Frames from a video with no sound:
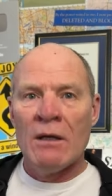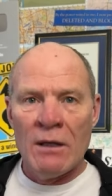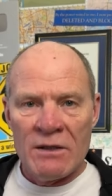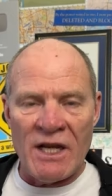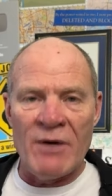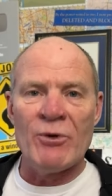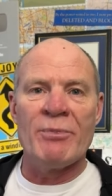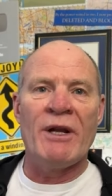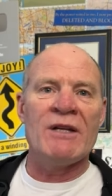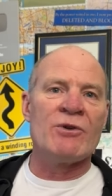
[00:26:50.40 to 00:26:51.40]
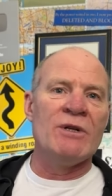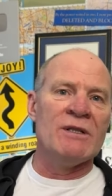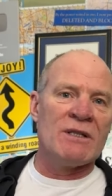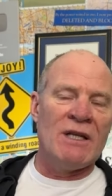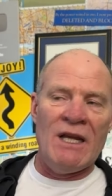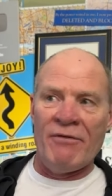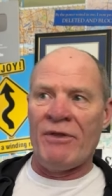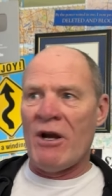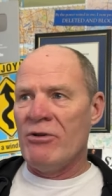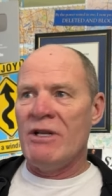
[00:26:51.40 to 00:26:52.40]
Same with pedestrians. If
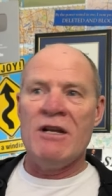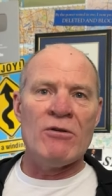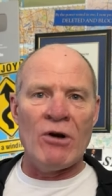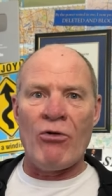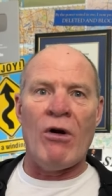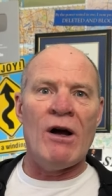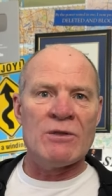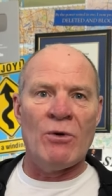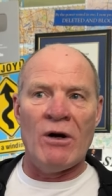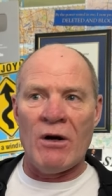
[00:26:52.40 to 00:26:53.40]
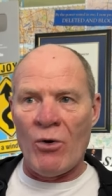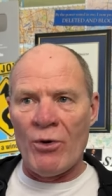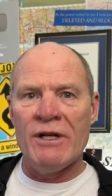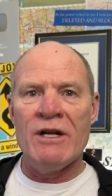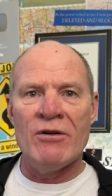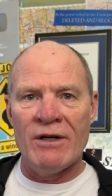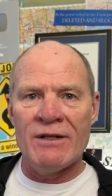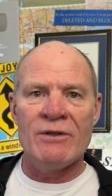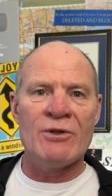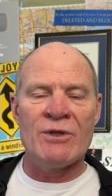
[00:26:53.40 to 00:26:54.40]
they're near a crosswalk or near an
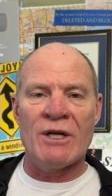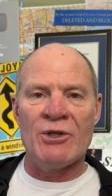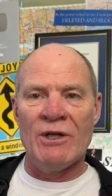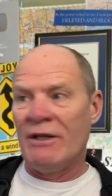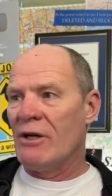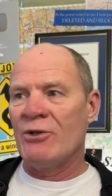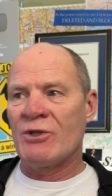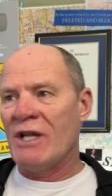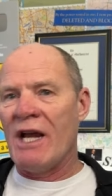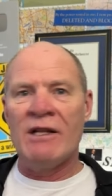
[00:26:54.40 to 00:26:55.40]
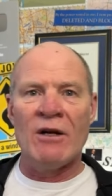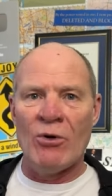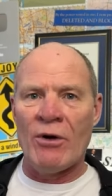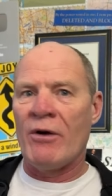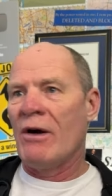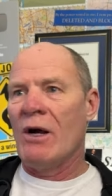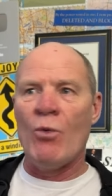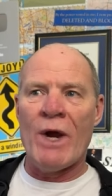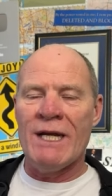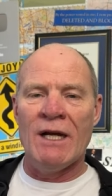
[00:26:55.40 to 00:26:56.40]
intersection and they're just standing there looking around
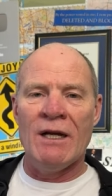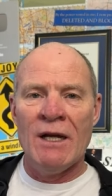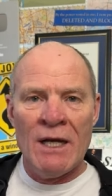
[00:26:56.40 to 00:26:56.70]
waiting,